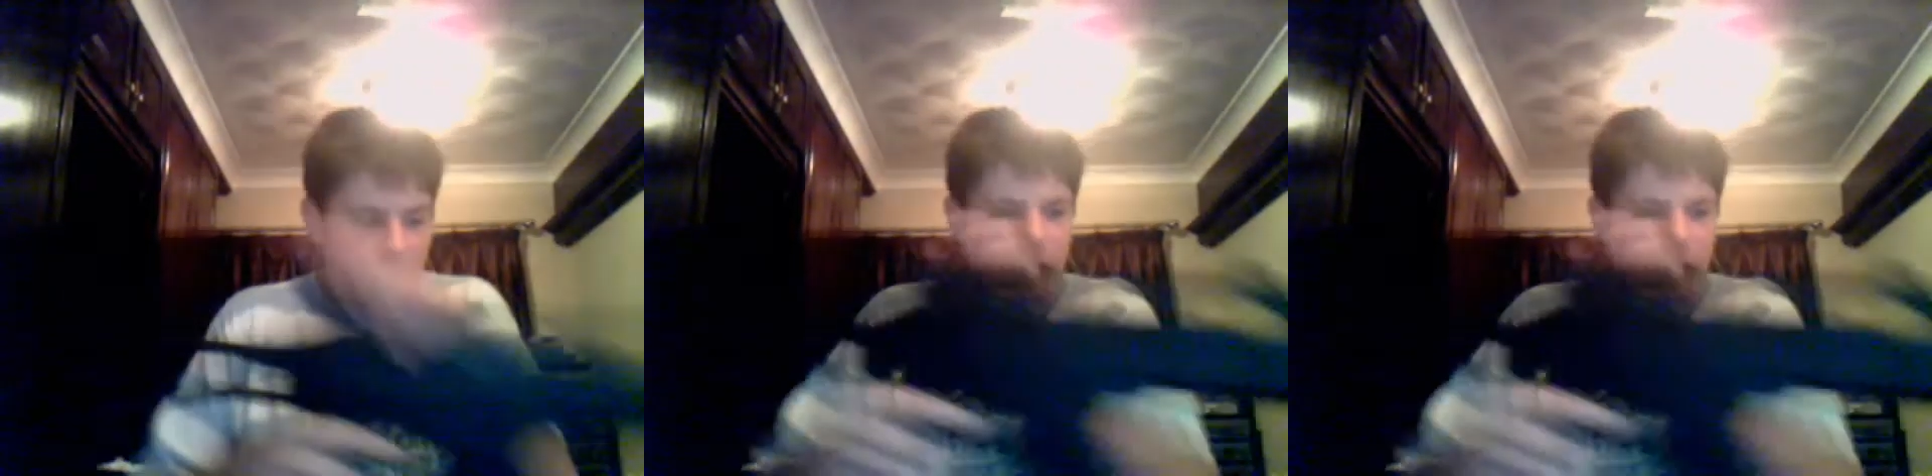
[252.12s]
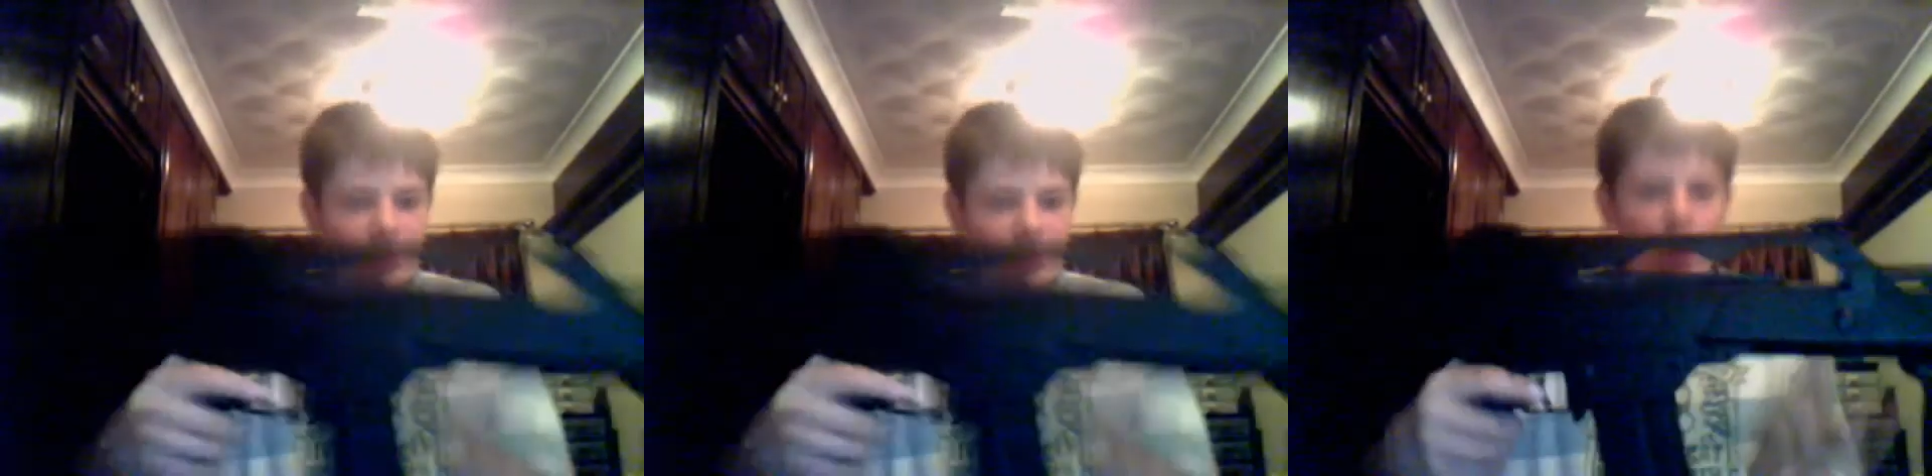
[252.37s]

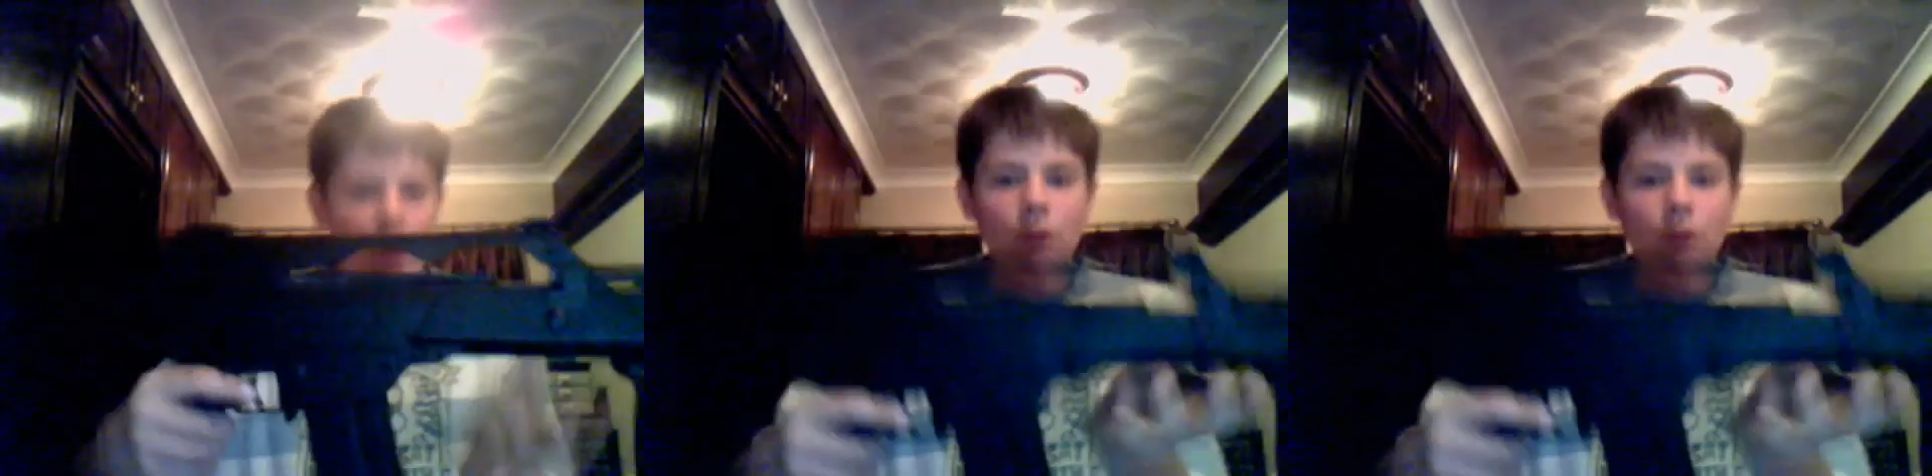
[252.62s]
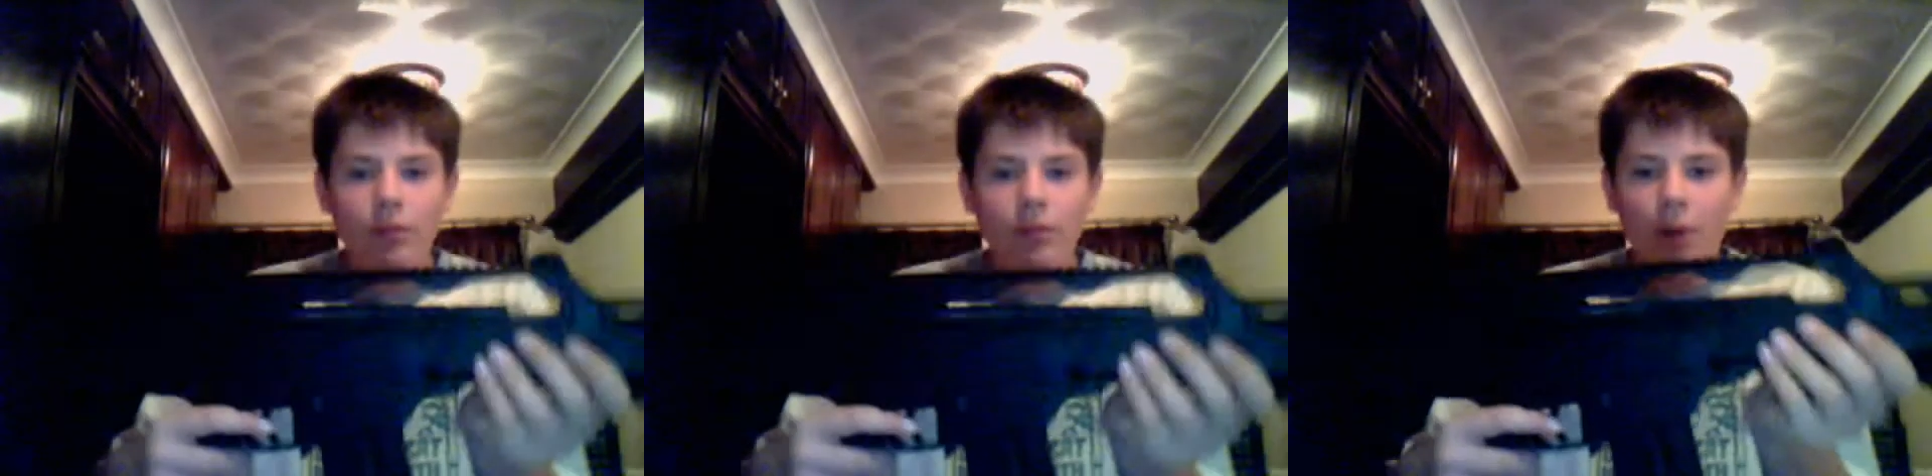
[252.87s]
And this whole
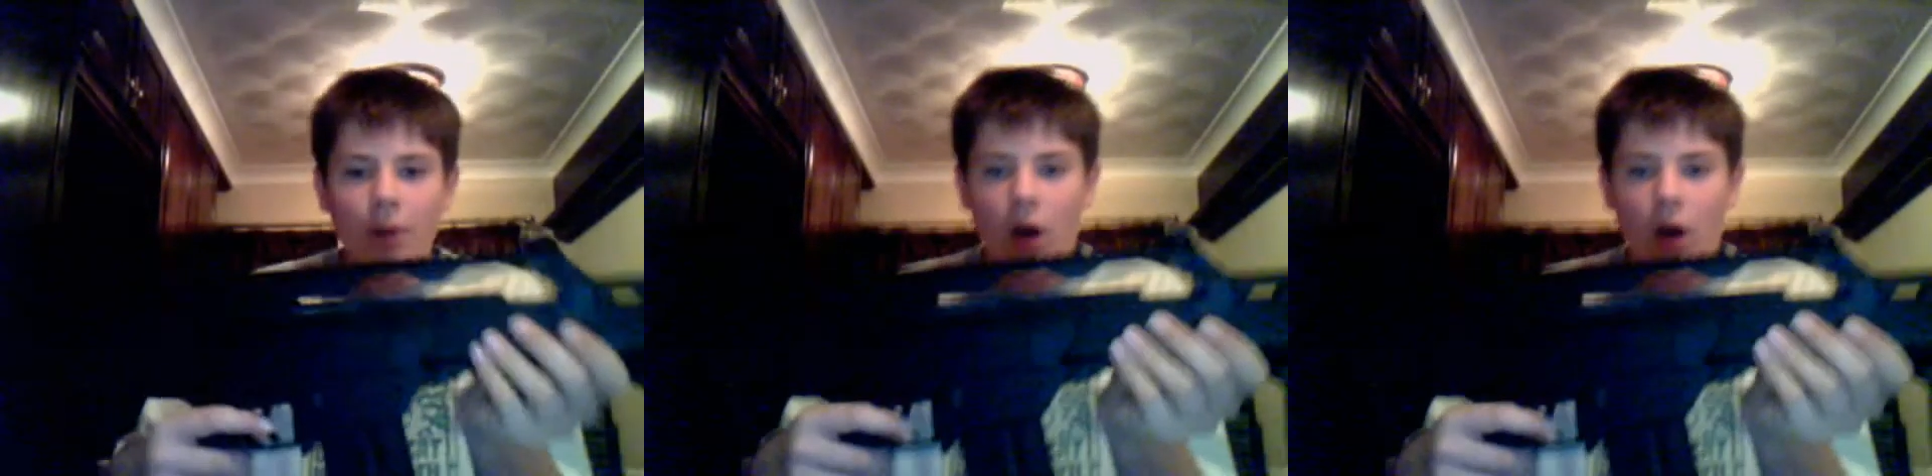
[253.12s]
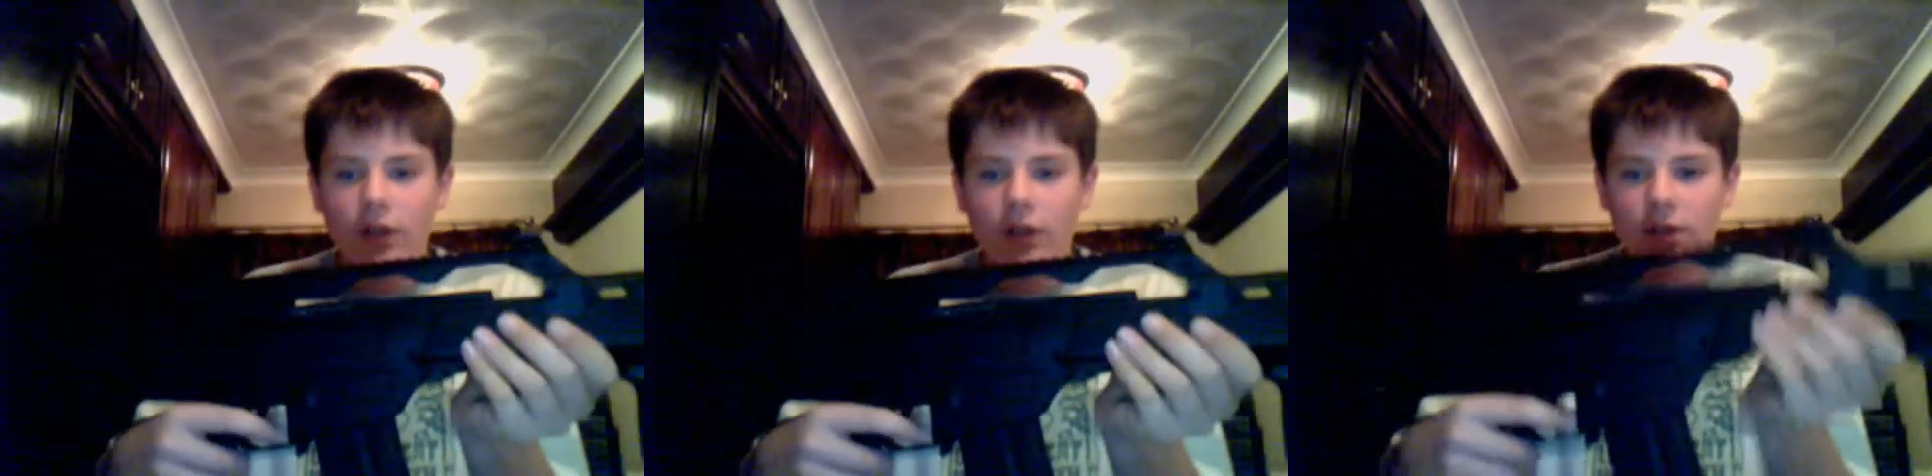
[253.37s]
front part,